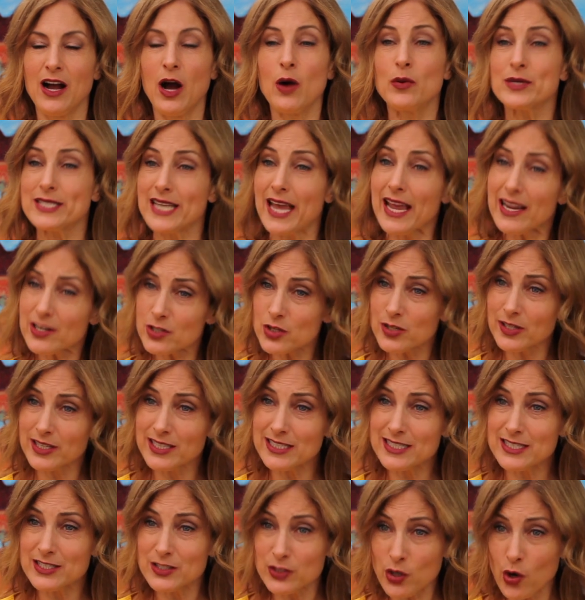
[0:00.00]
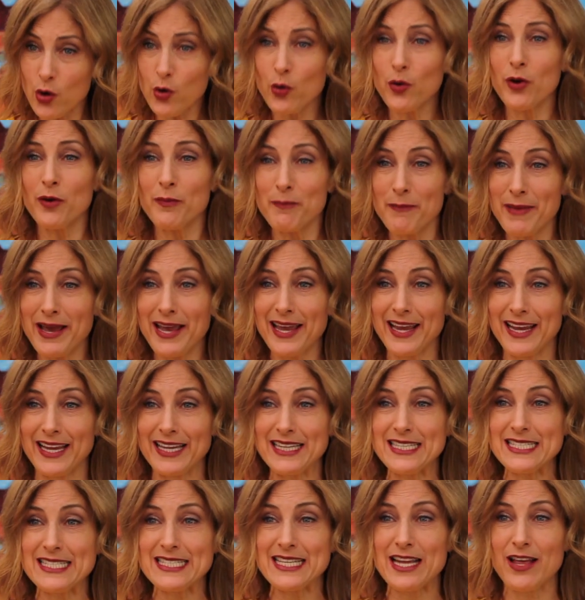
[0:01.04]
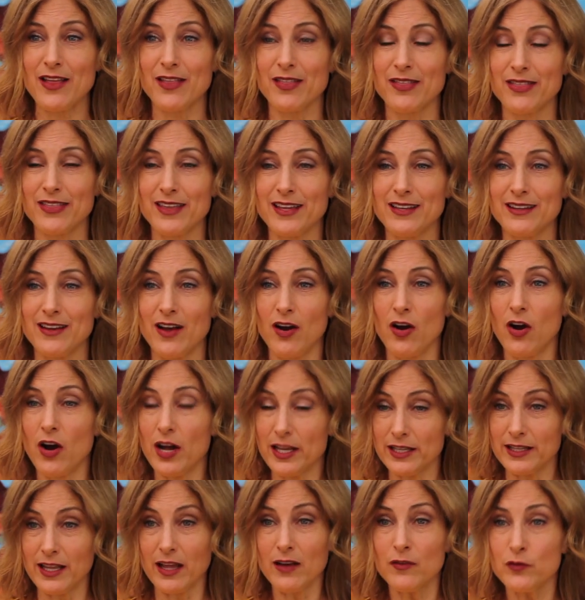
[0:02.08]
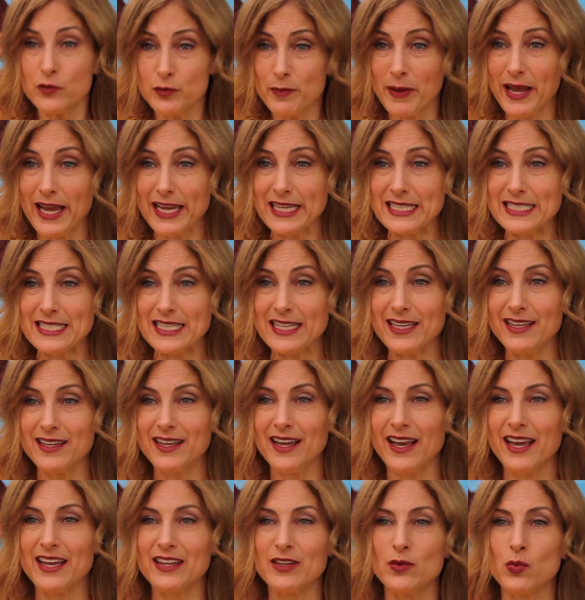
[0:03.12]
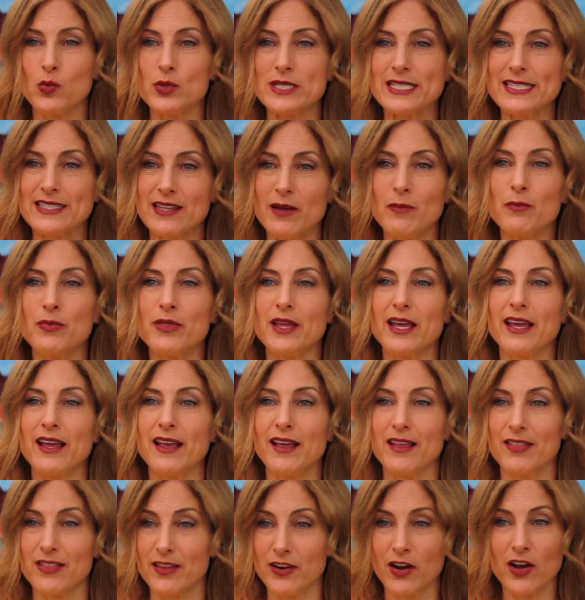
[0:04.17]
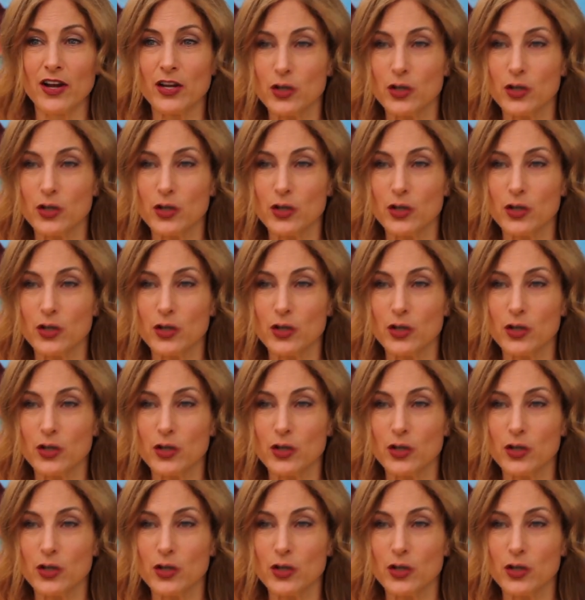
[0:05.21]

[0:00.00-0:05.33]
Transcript: I was actually so amazed that I loved painting and it was something that I